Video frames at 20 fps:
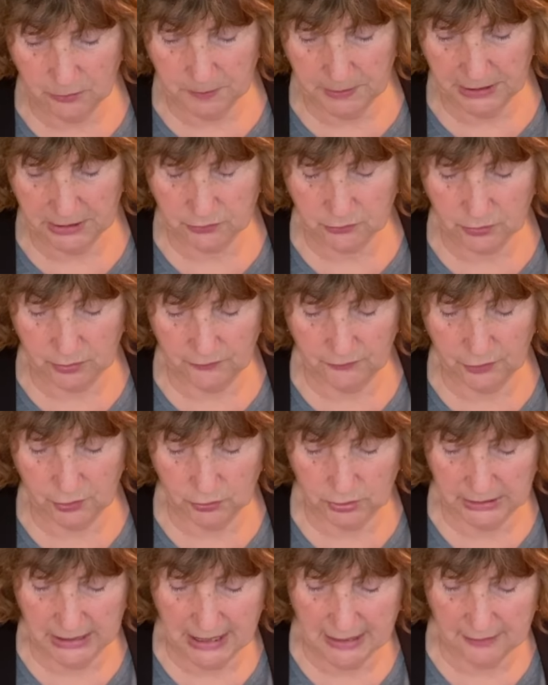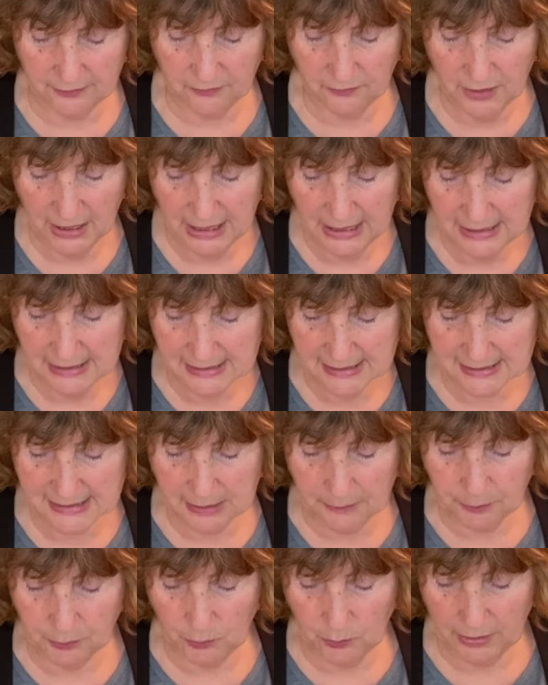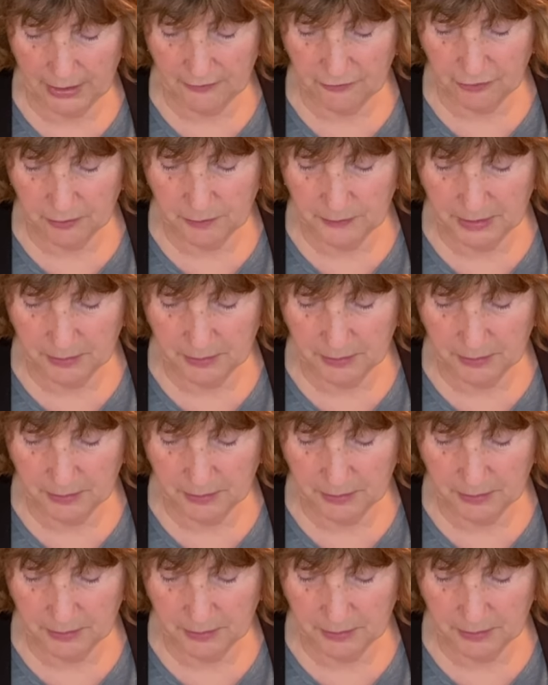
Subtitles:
picture of your life. Step away from